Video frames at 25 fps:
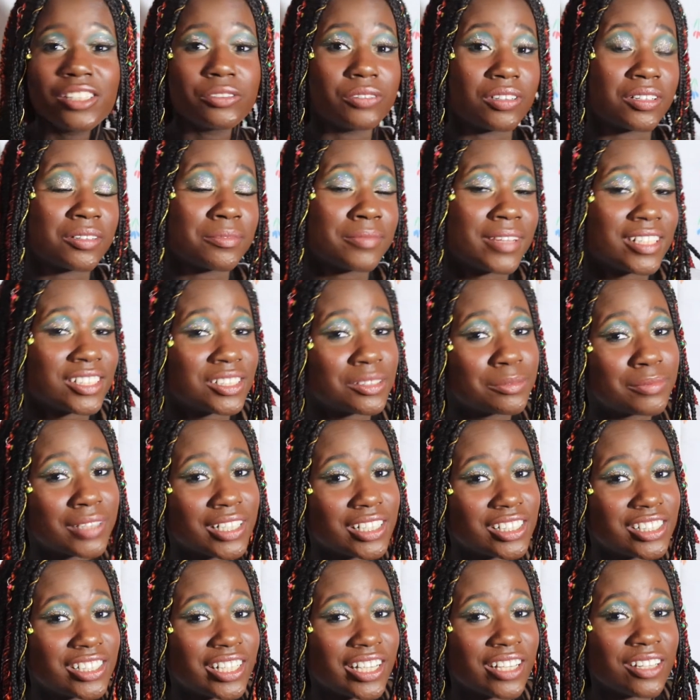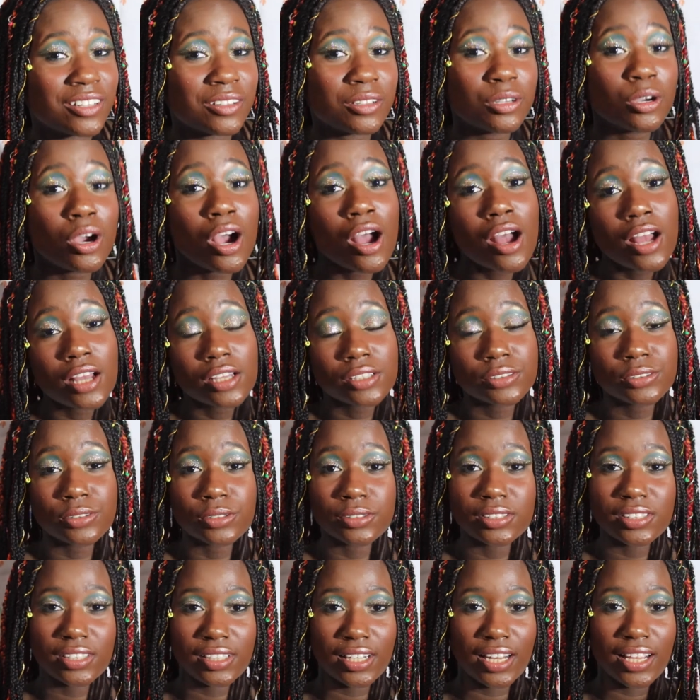welcome back to my channel.
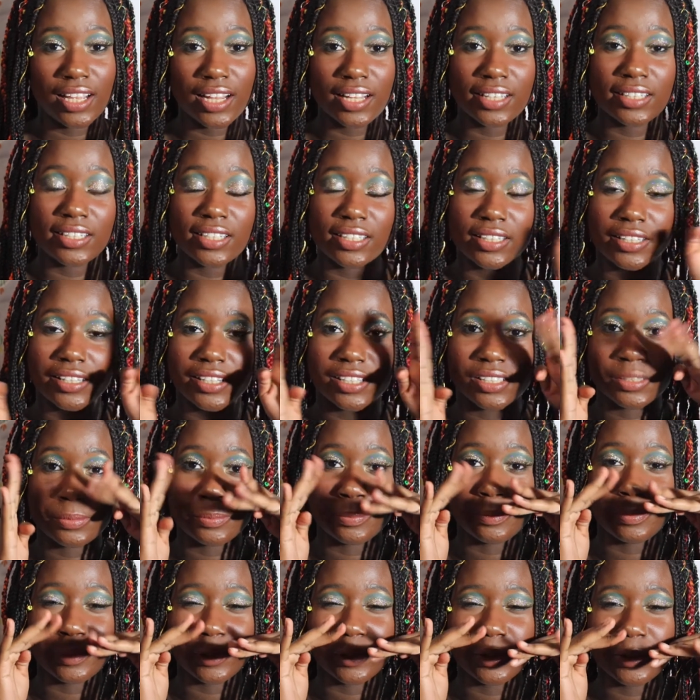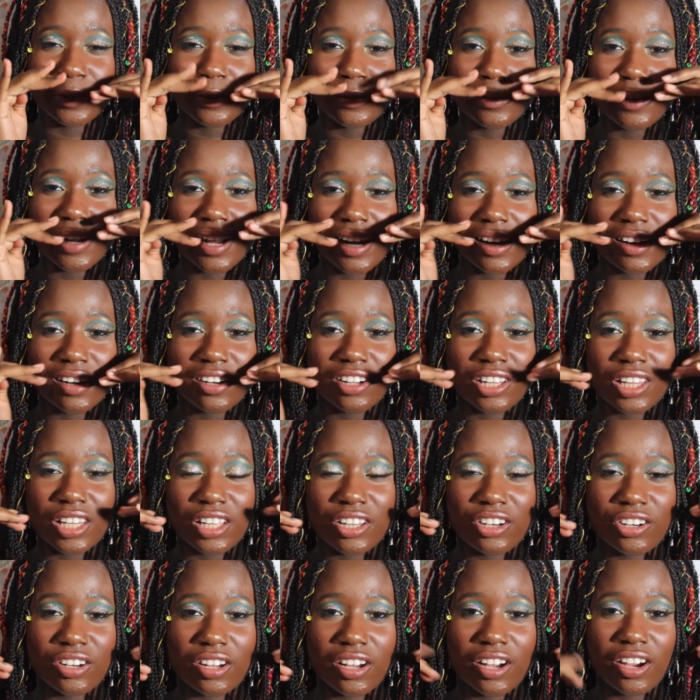So today I did this blue
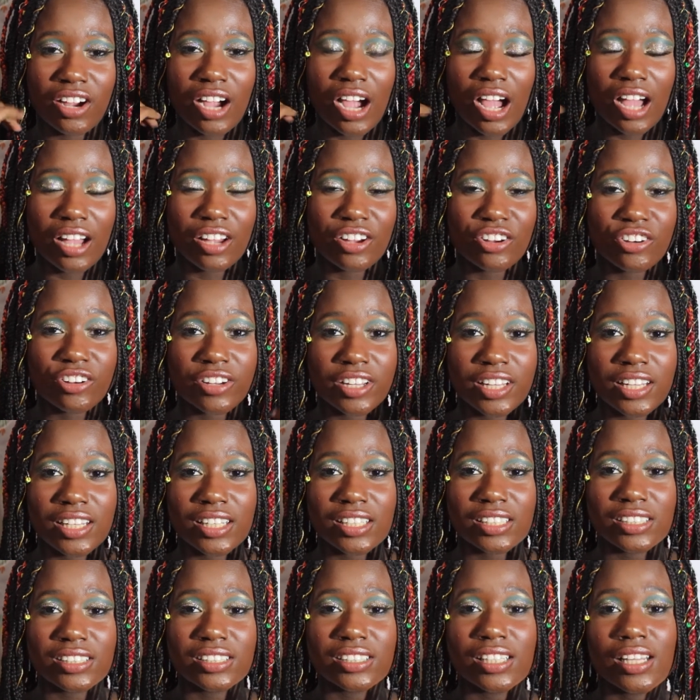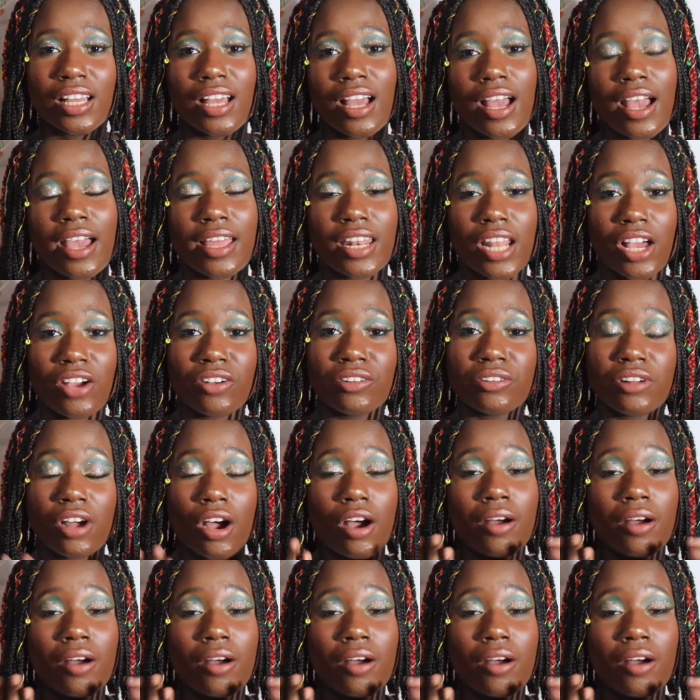glitter cut crease and I,